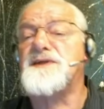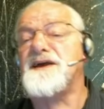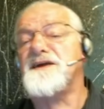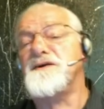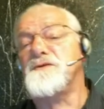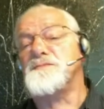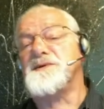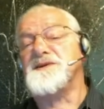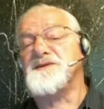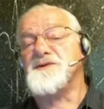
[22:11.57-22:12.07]
They
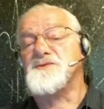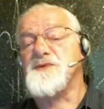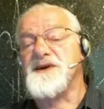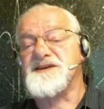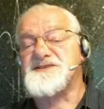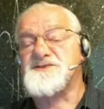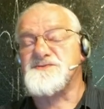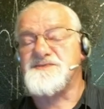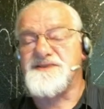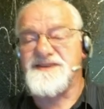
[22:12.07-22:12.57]
opened a
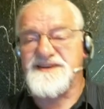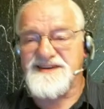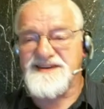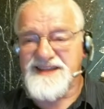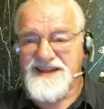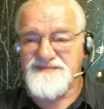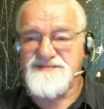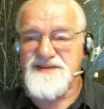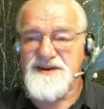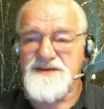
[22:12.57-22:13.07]
restaurant
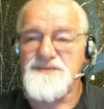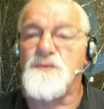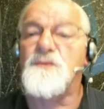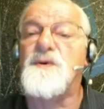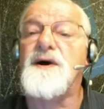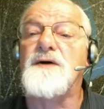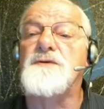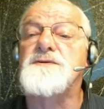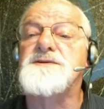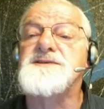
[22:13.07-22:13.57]
and they've done
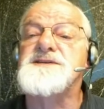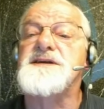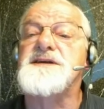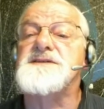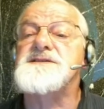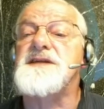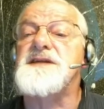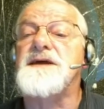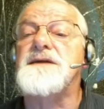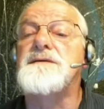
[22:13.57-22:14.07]
well
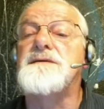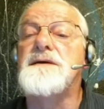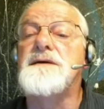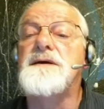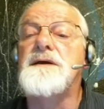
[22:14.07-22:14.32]
since then,